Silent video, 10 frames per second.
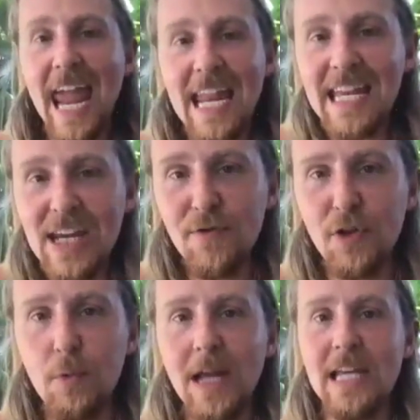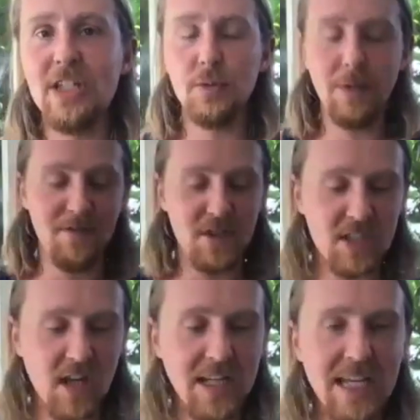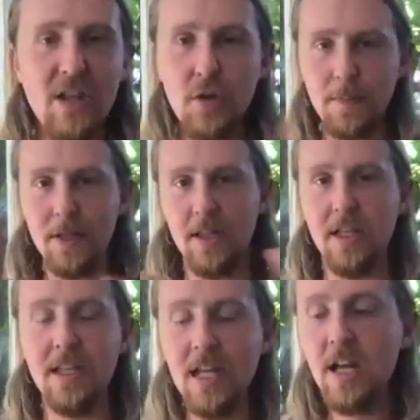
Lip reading: any of the ways that we've studied the